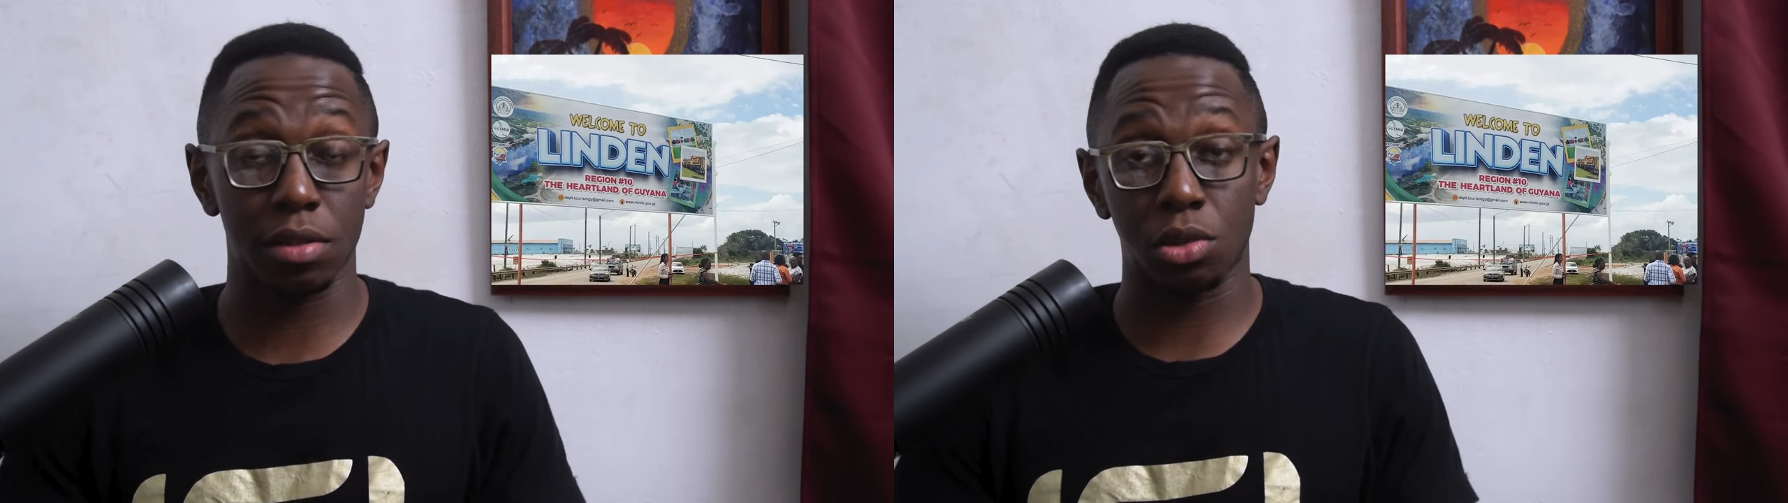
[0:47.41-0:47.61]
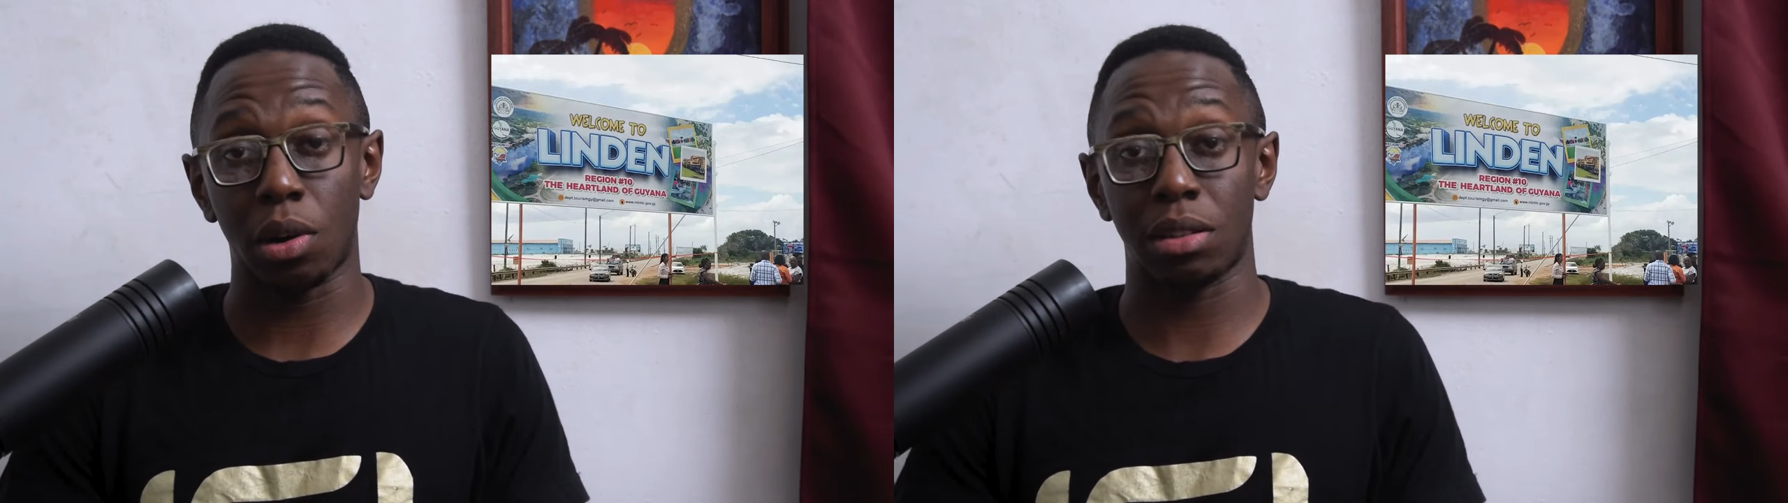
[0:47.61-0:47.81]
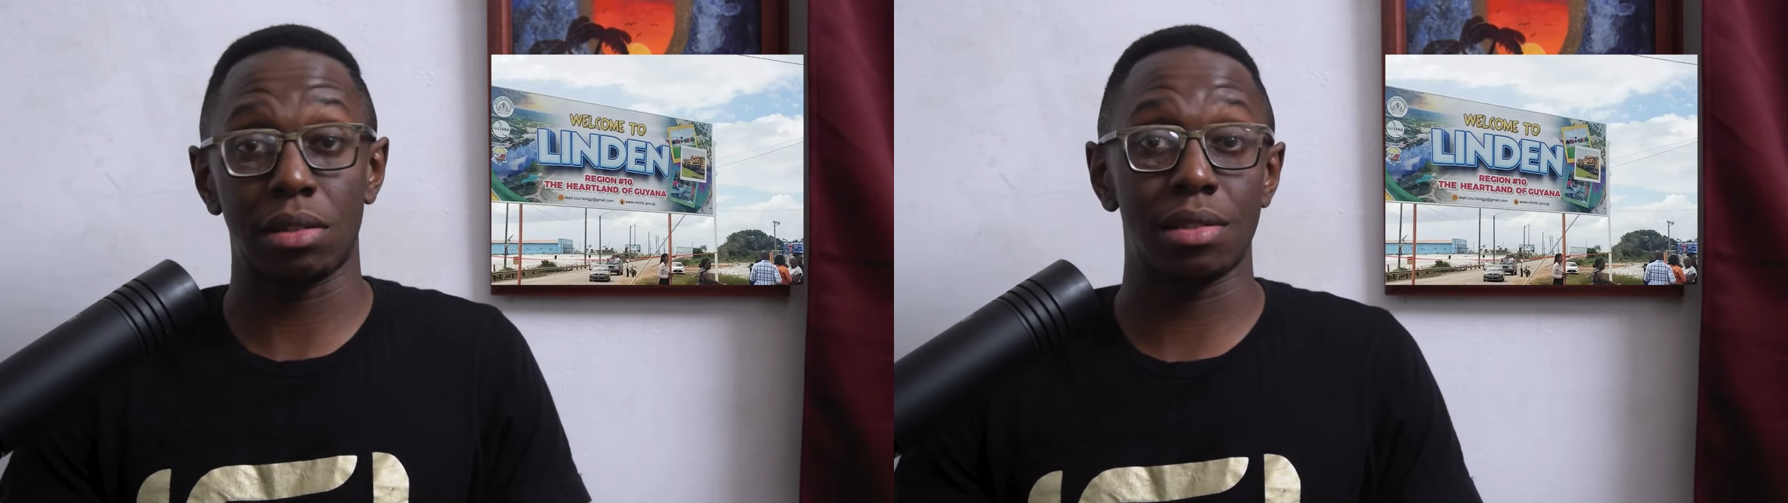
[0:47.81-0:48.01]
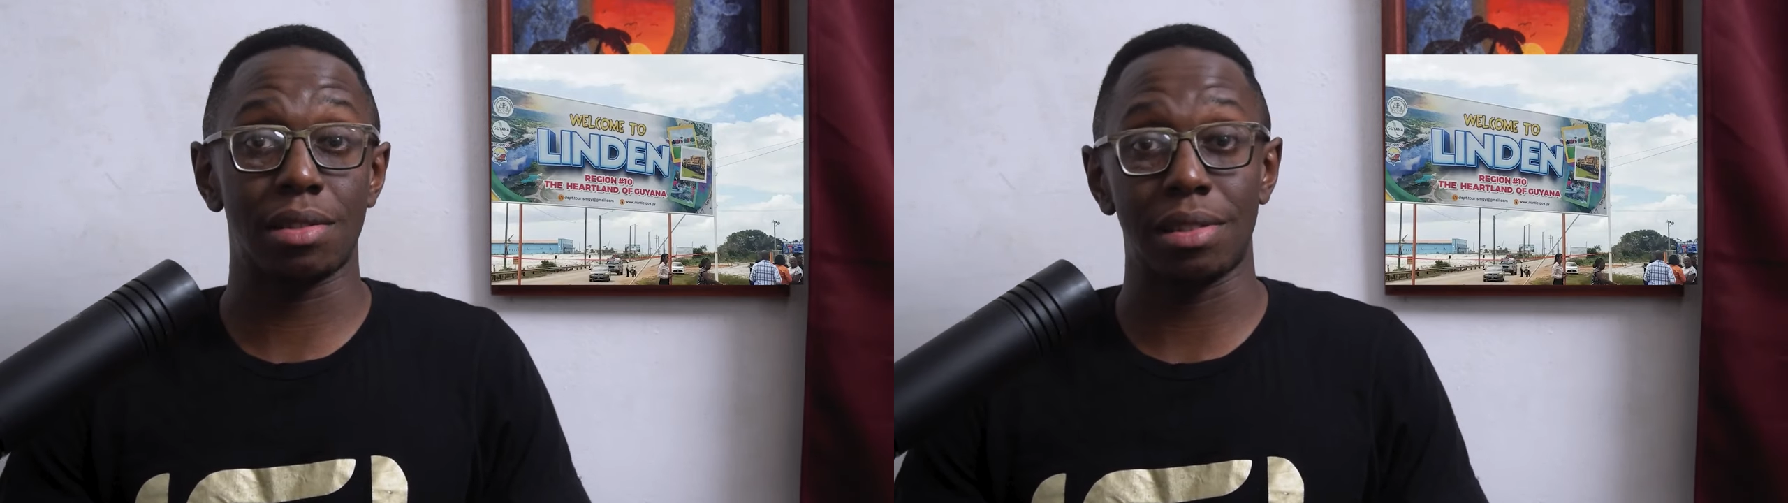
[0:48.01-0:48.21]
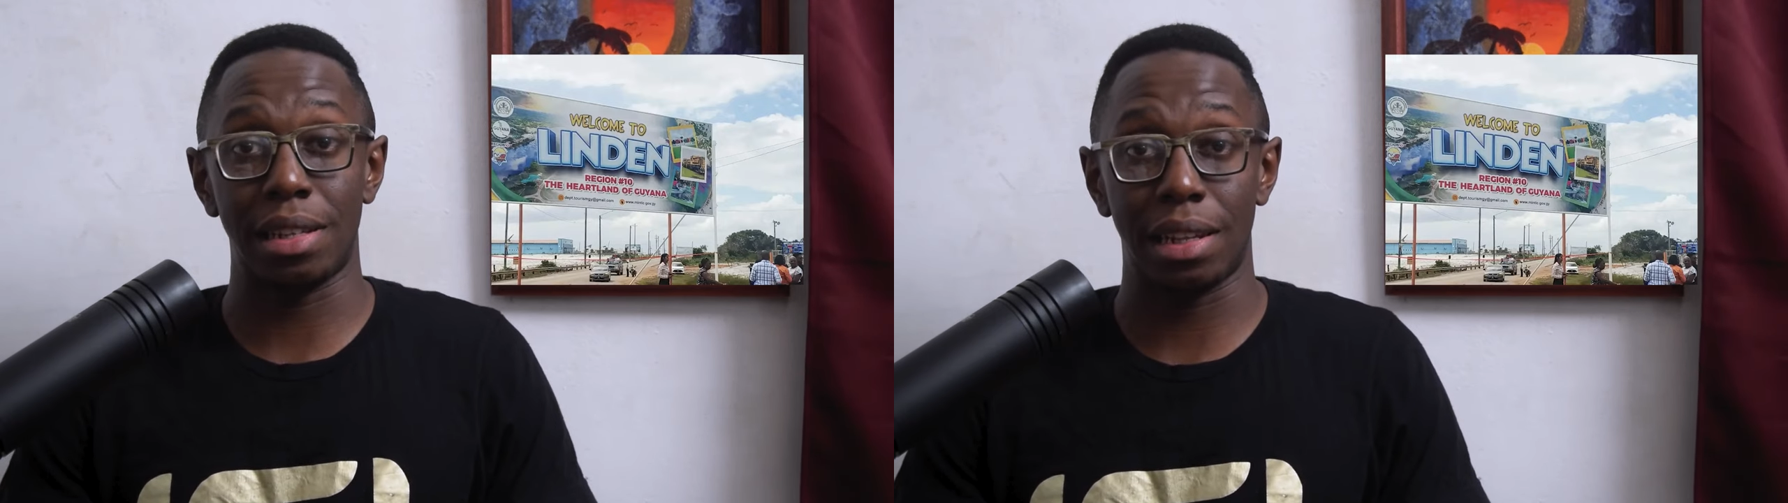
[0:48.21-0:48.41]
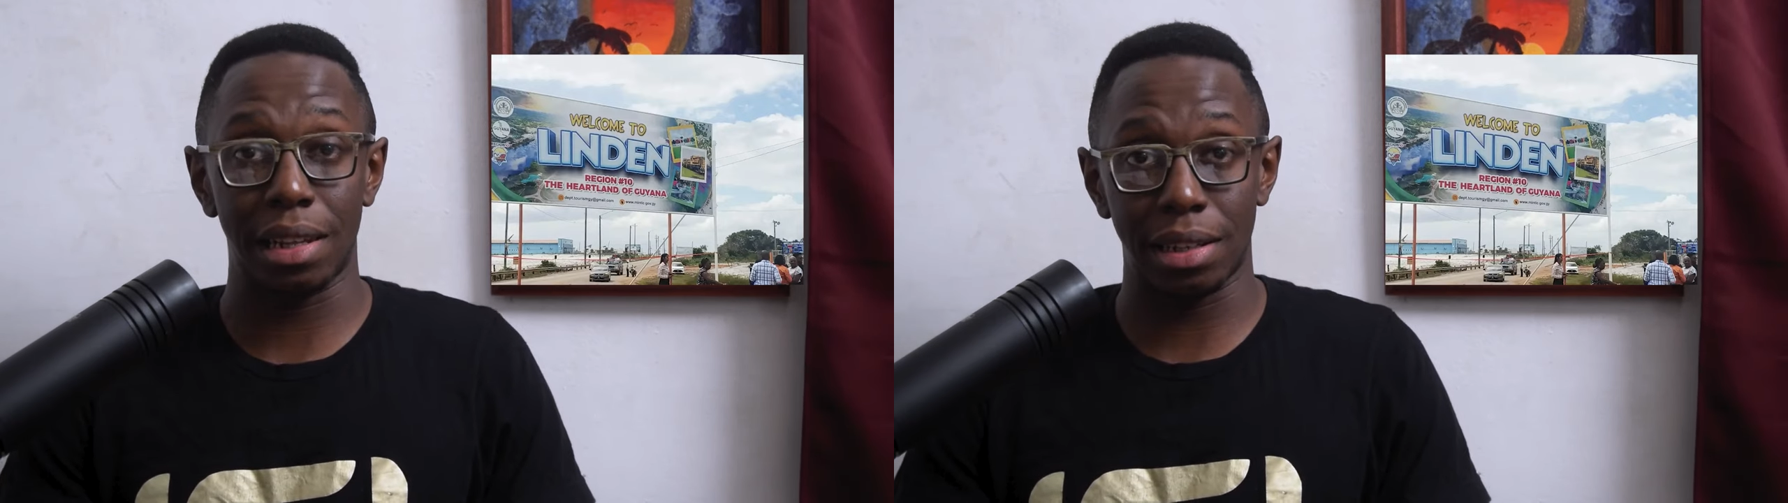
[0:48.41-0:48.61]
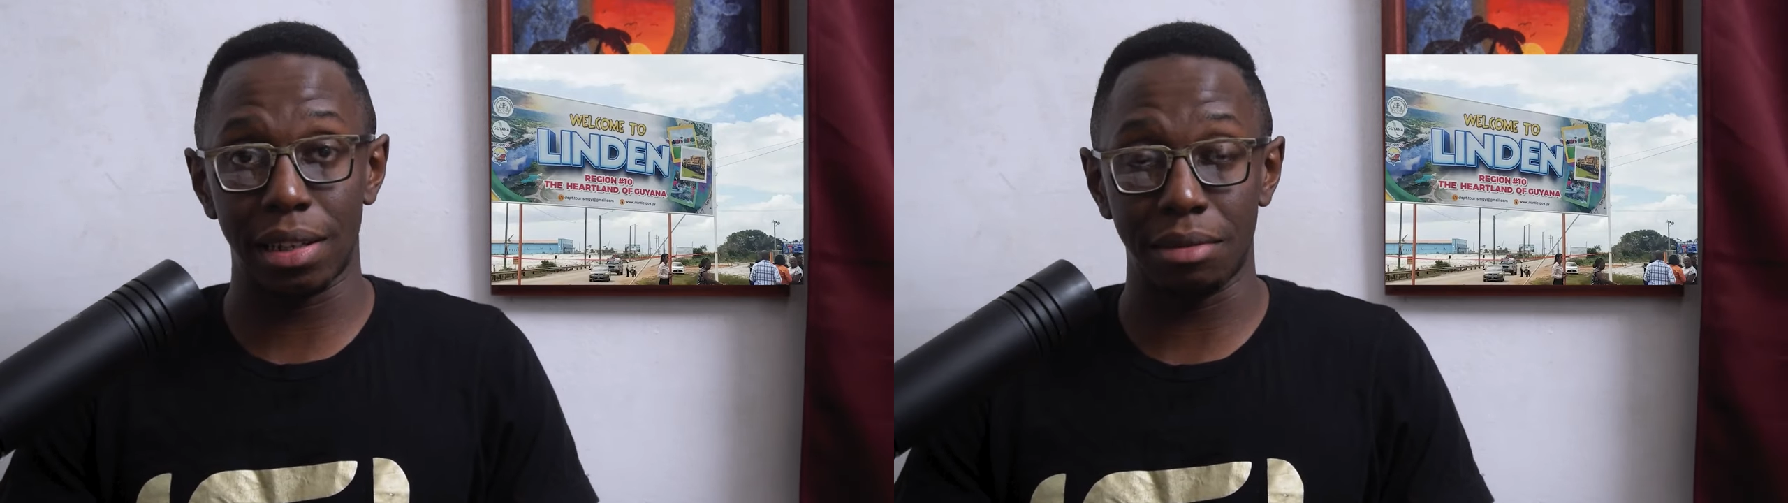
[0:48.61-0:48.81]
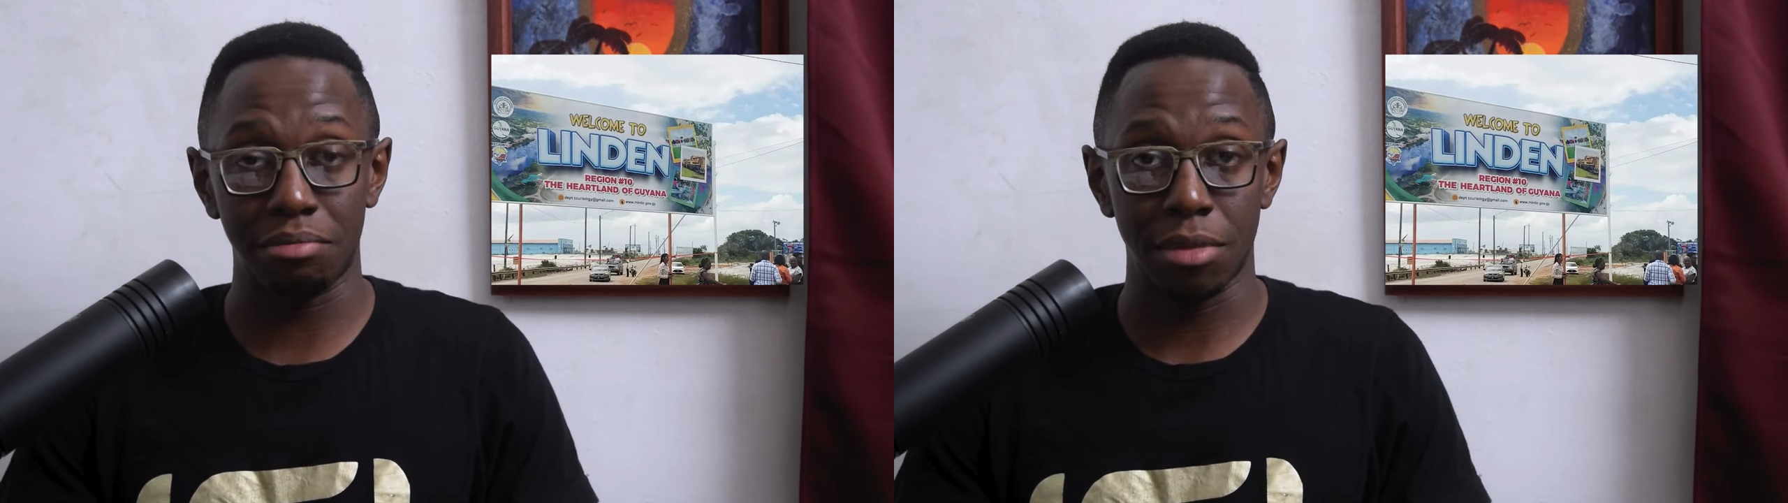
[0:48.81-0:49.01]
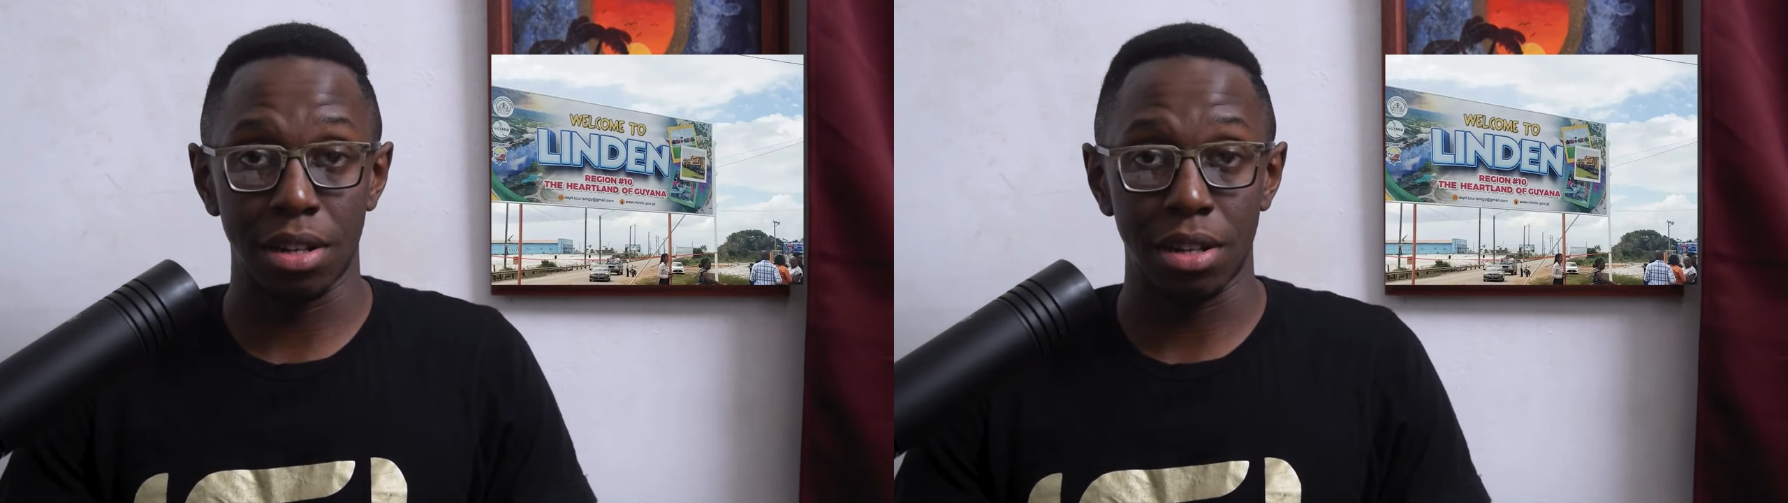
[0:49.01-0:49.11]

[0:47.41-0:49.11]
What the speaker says: squatters in Linden.